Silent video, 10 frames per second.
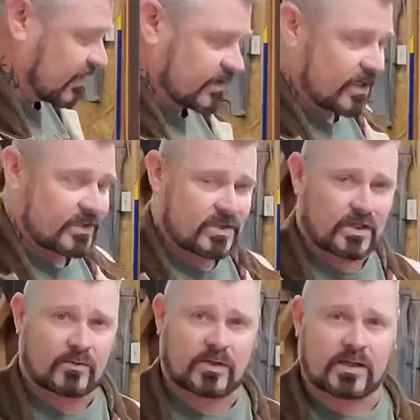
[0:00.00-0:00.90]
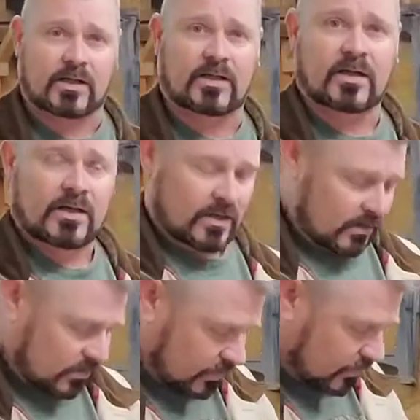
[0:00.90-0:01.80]
Because I continually
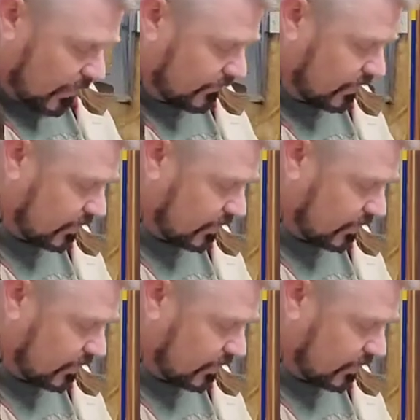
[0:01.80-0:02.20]
lube up the